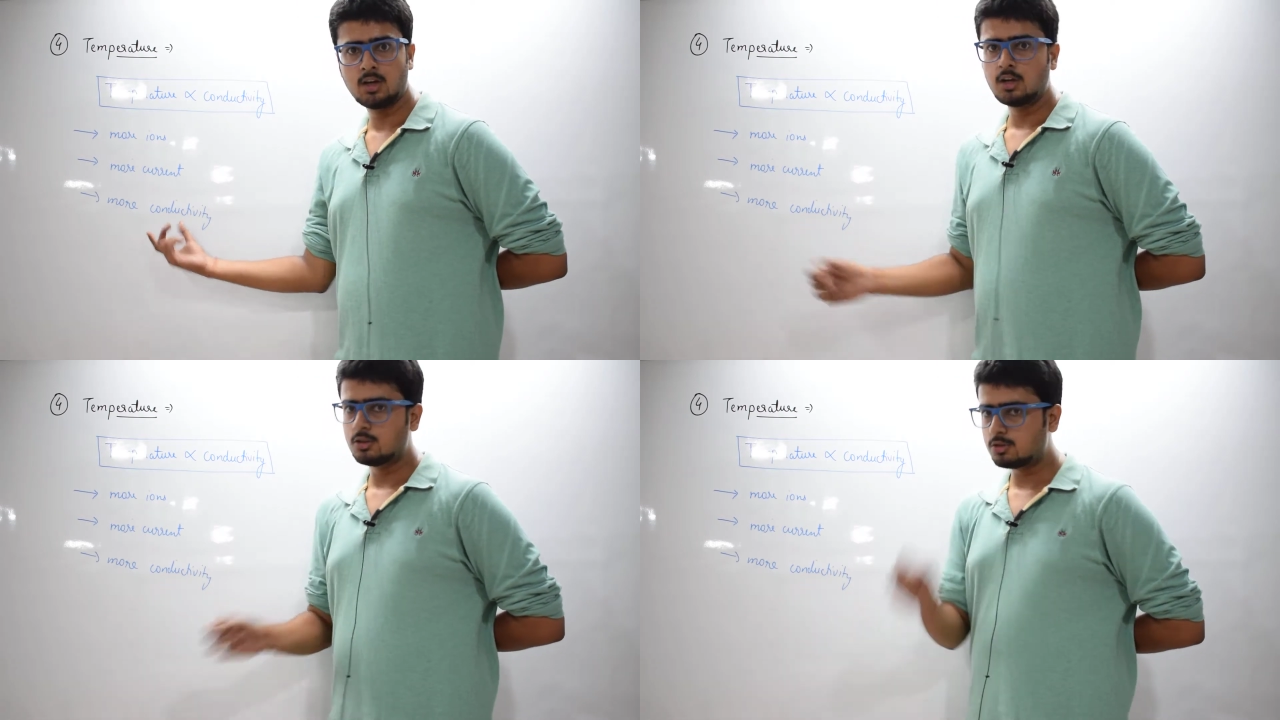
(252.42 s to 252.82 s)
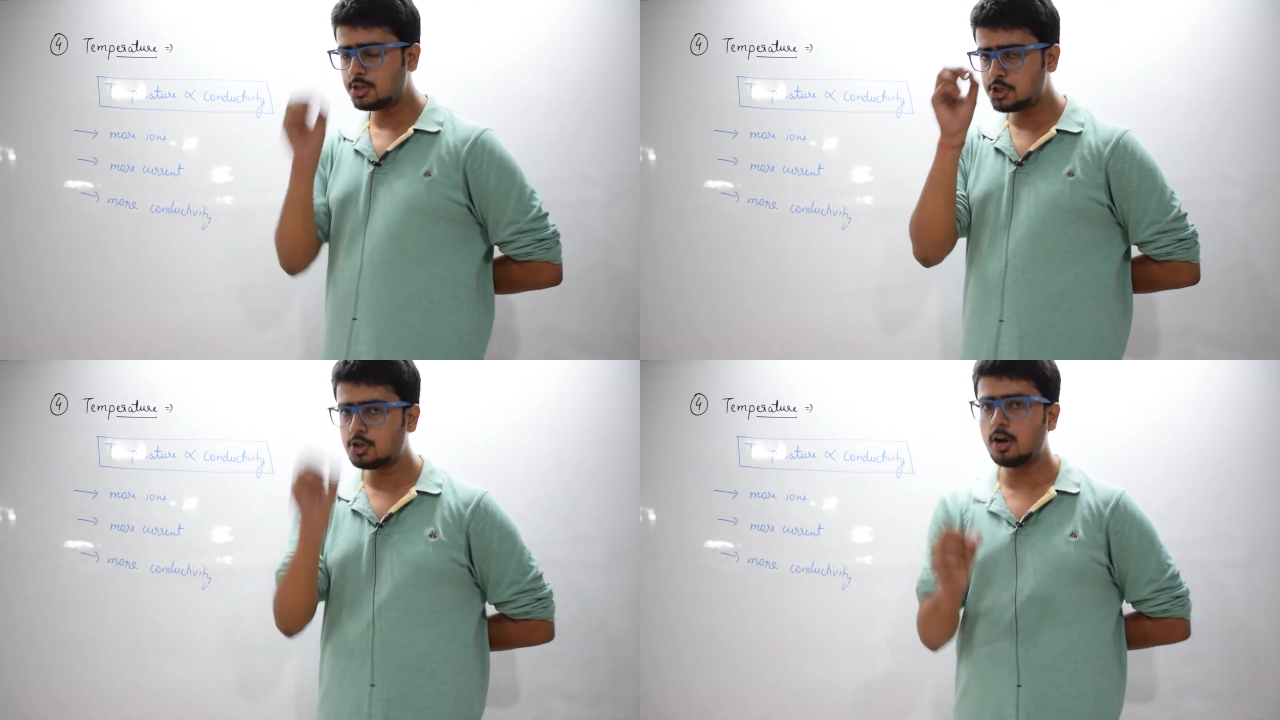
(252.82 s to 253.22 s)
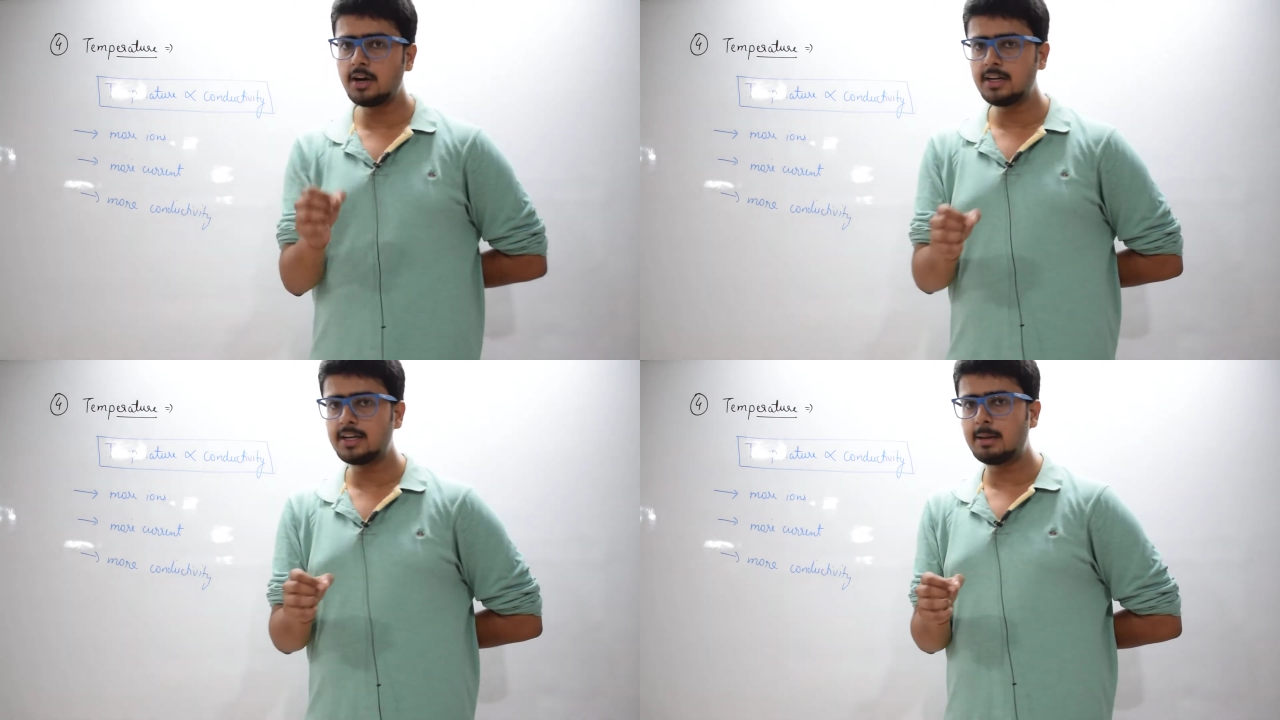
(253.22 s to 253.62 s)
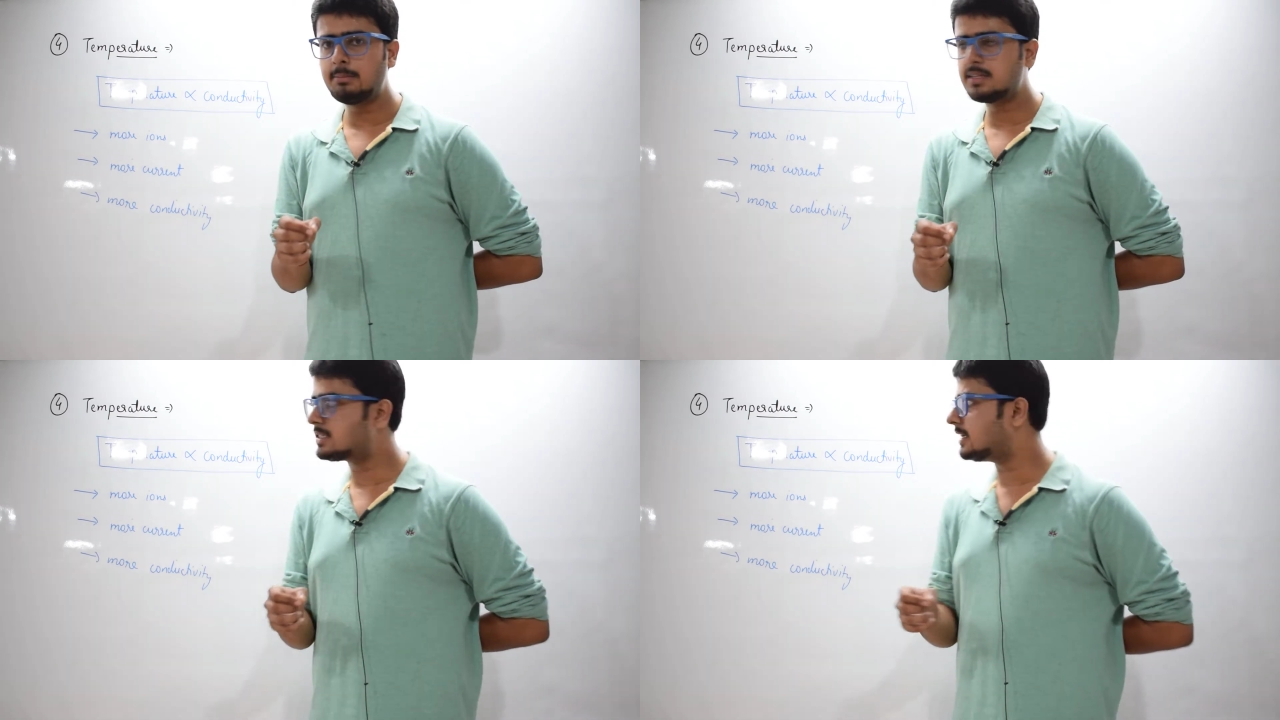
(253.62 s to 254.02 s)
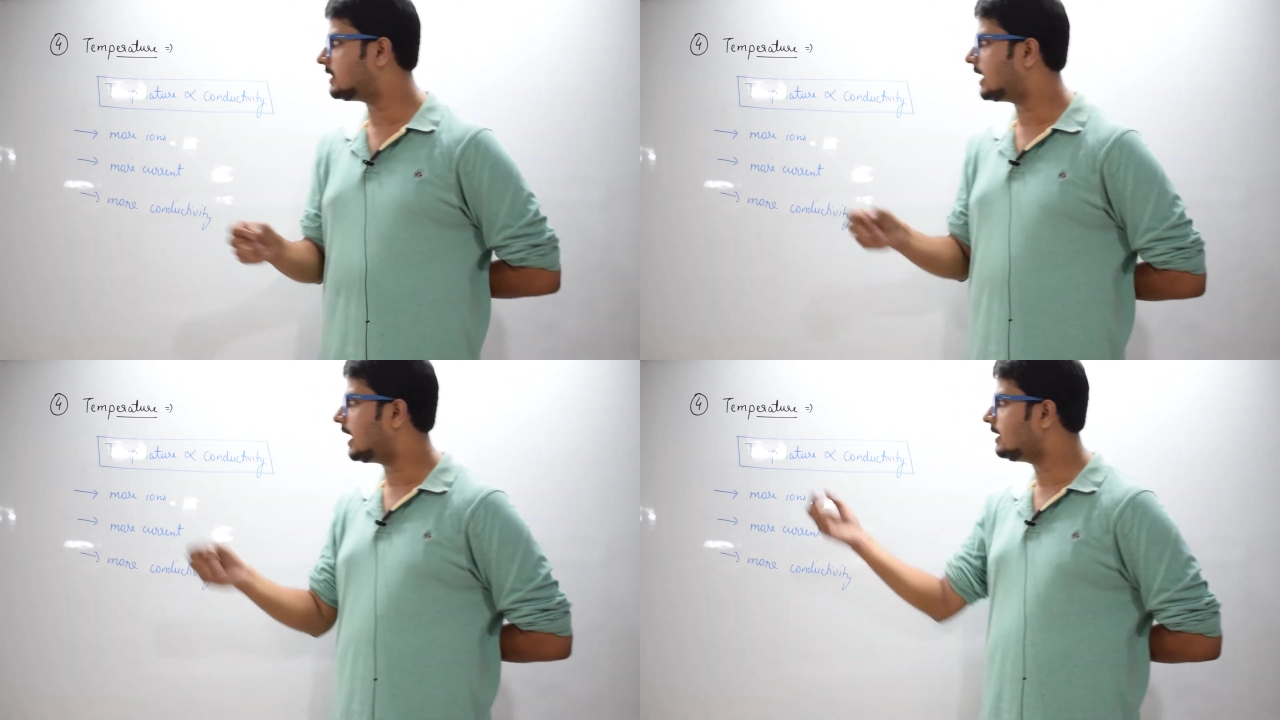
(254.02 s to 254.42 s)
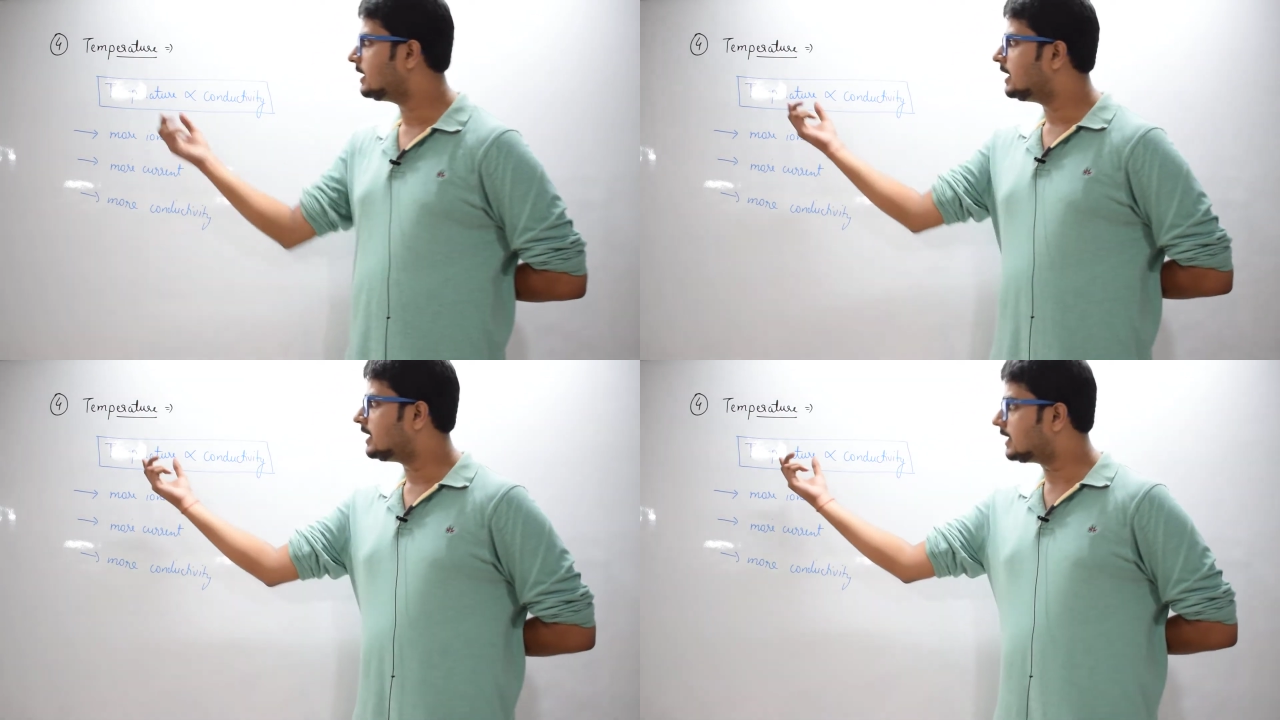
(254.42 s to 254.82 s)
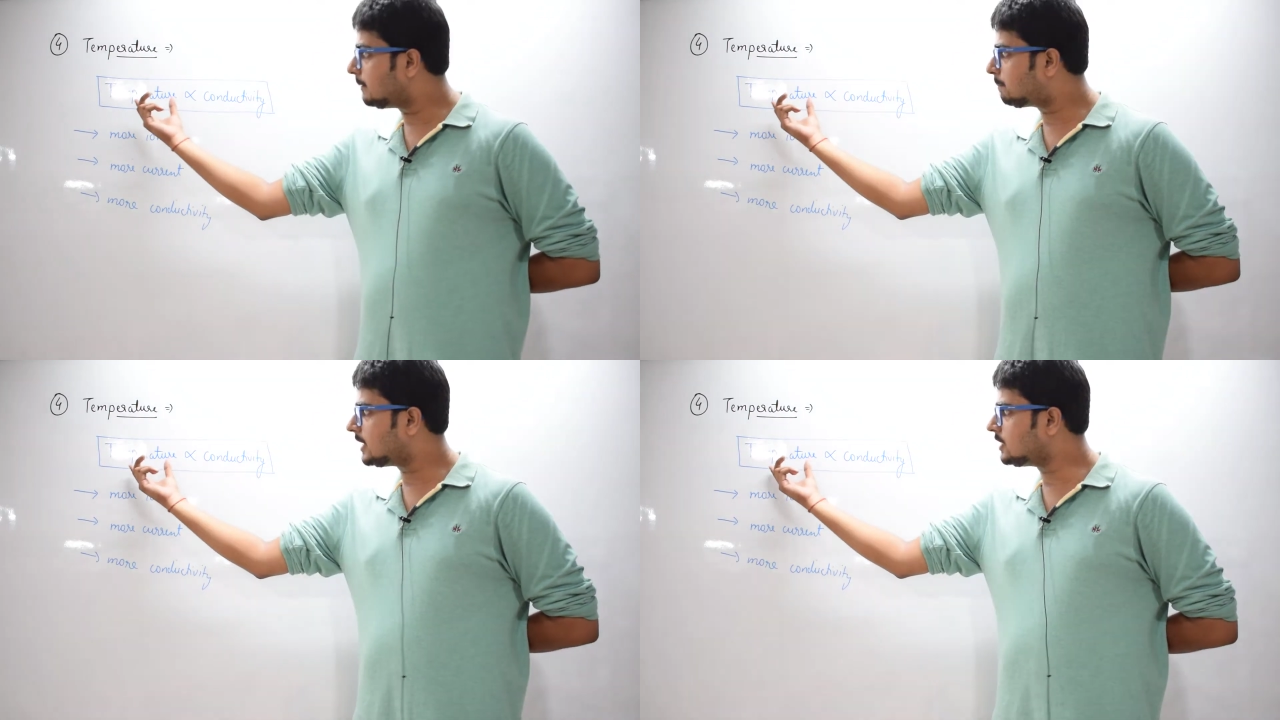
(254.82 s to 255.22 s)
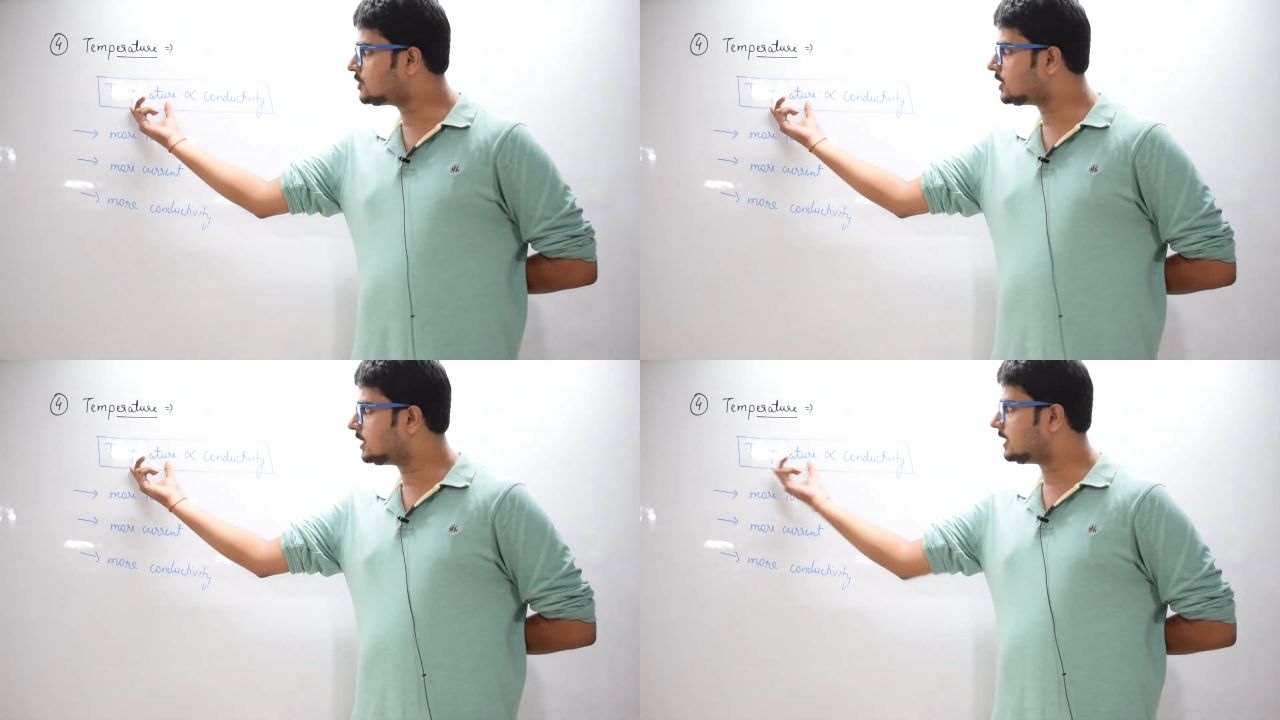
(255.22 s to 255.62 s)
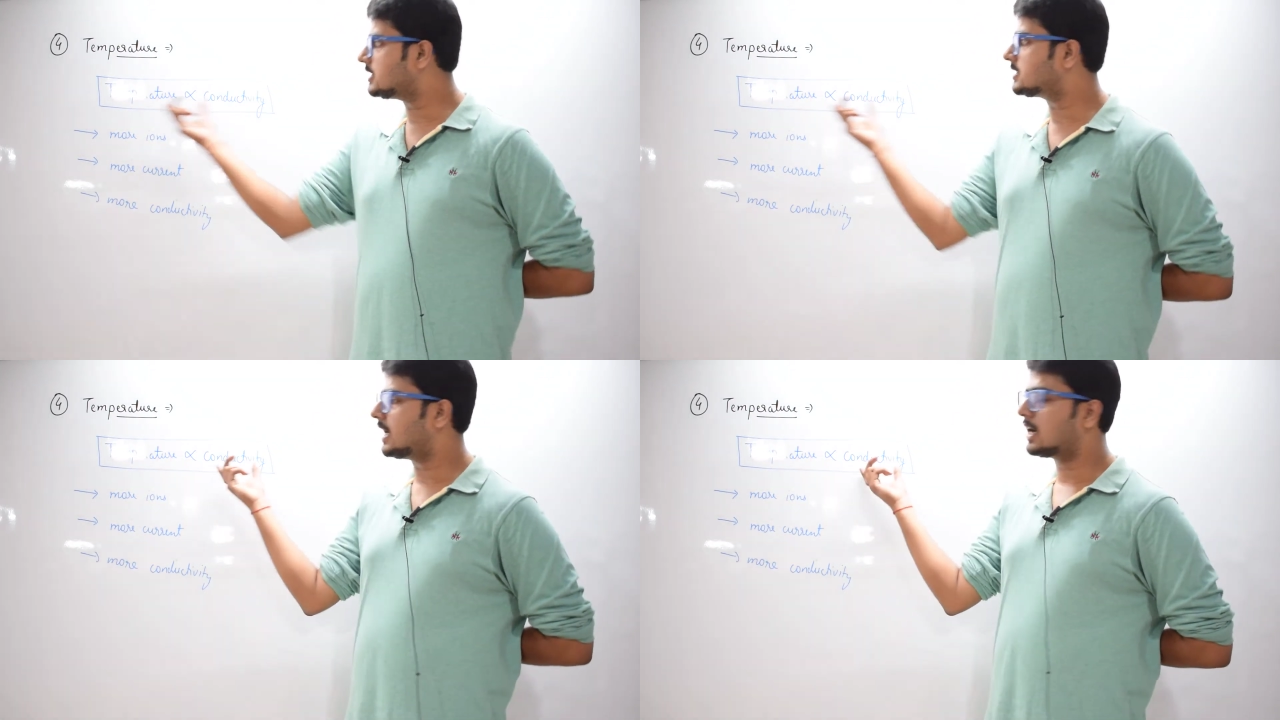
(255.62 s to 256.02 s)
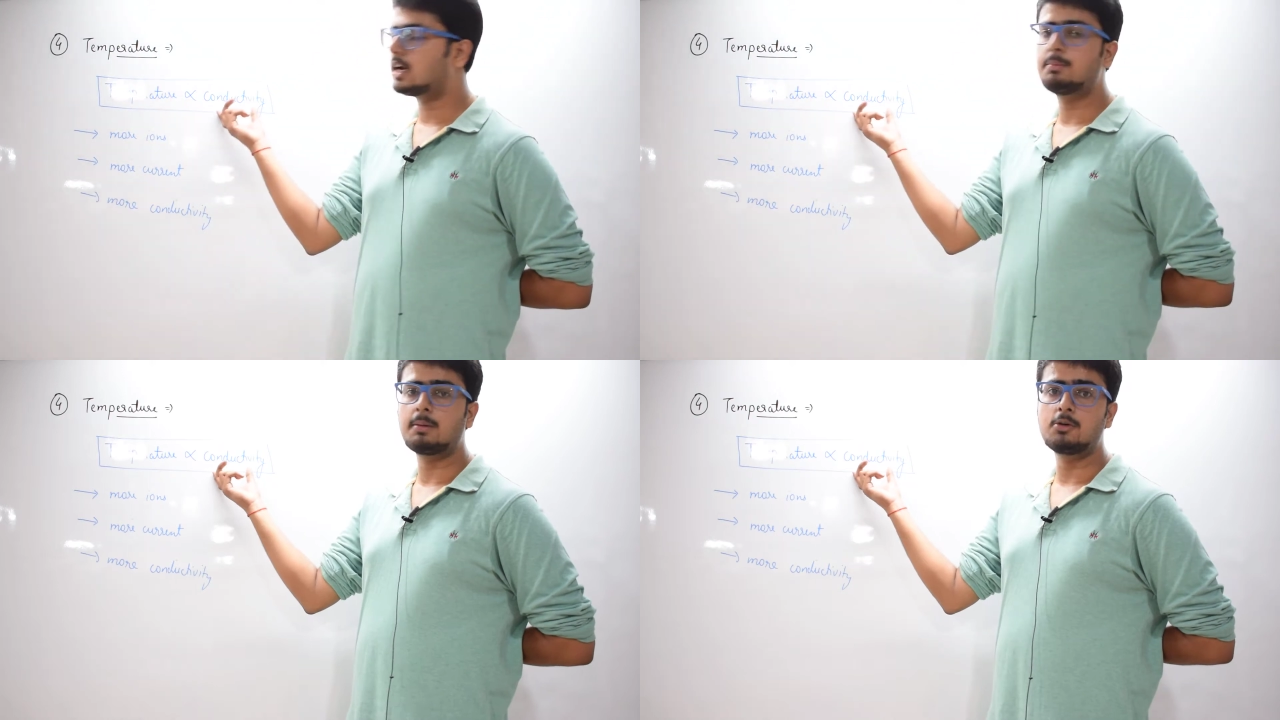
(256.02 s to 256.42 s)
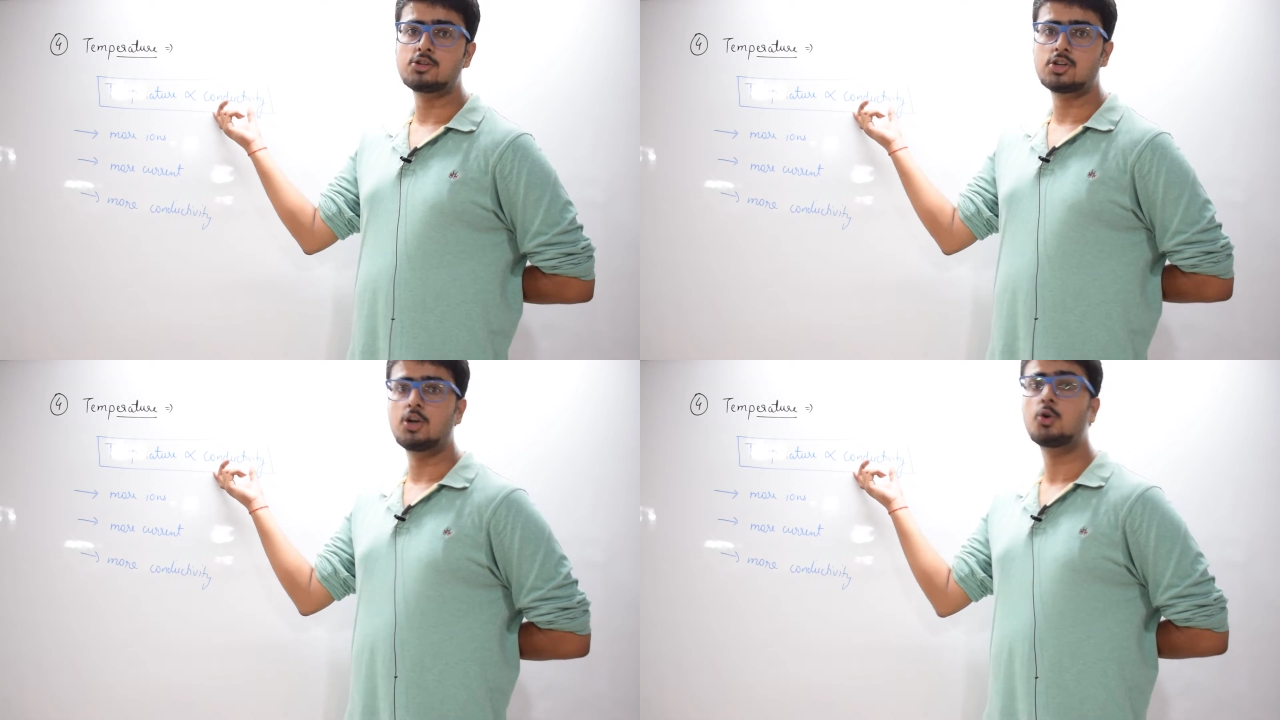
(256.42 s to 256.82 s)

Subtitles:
So, in short it can be said that temperature is directly proportional to